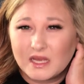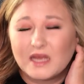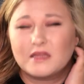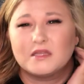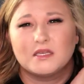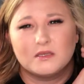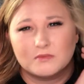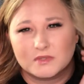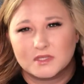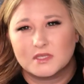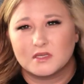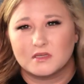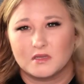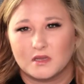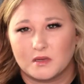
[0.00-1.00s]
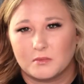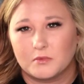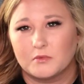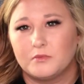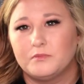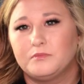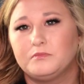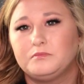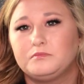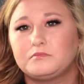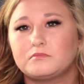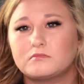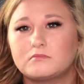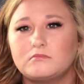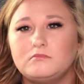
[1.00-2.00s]
I think it was the end of April.
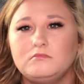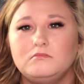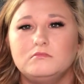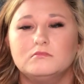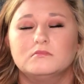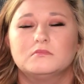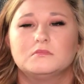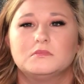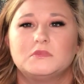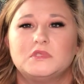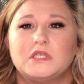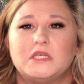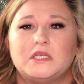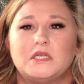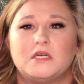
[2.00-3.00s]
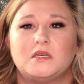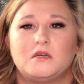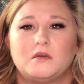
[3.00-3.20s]
And